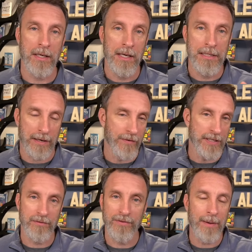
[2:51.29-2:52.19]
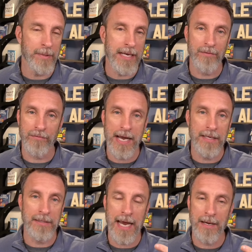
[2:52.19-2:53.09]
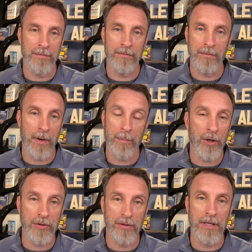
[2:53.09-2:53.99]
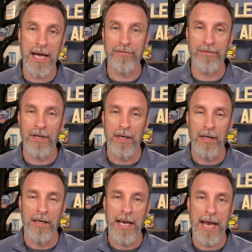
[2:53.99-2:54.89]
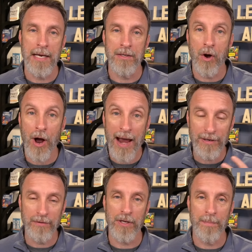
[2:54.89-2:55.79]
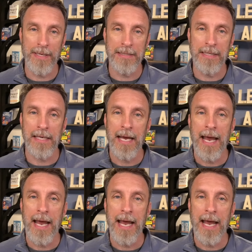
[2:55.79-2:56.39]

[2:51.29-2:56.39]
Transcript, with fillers: sacrificing family and friends and personal life and everything for the business.